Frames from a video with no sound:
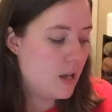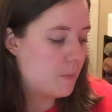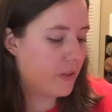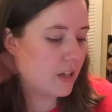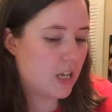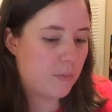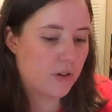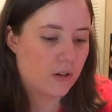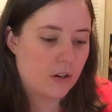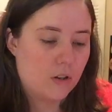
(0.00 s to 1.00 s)
but then keep
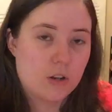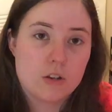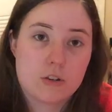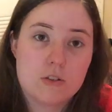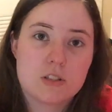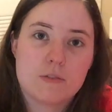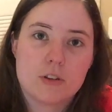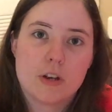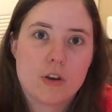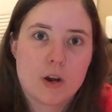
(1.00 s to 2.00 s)
your hook you're using for
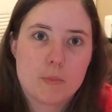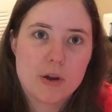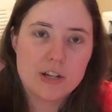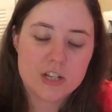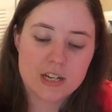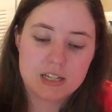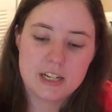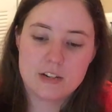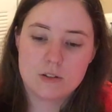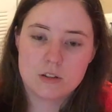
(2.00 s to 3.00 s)
your current project
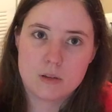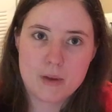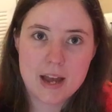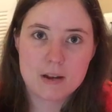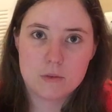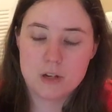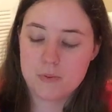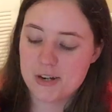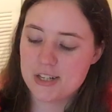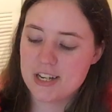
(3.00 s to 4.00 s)
in the bag with your
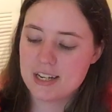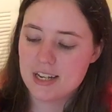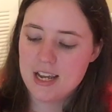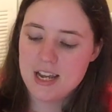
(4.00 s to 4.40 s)
project,